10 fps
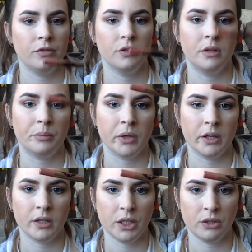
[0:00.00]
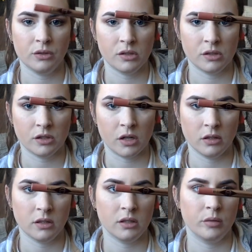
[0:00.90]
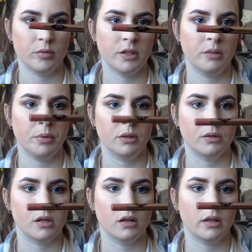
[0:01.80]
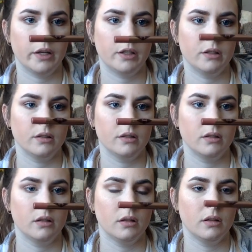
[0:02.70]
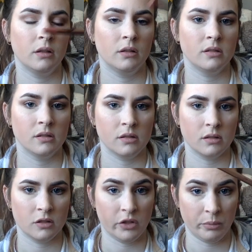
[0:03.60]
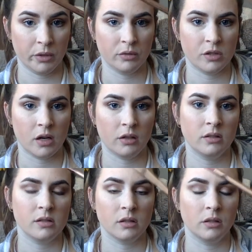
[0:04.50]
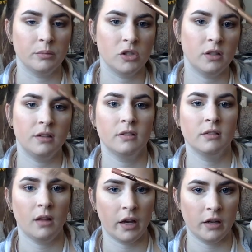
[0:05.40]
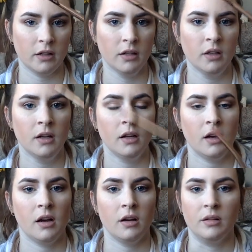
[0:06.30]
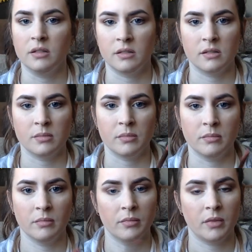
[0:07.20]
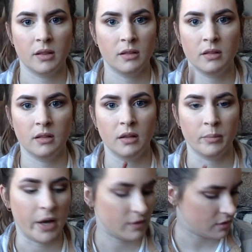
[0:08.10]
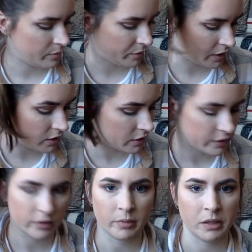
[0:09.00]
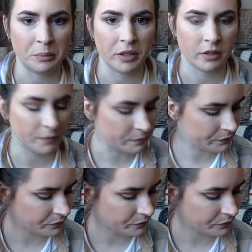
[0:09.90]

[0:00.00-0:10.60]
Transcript: For lip liner, I use the Charlotte Tilbury Pillow Talk Liner. This is the shade Pillow Talk. It's the lip cheat liner. This is the best lip liner in my opinion.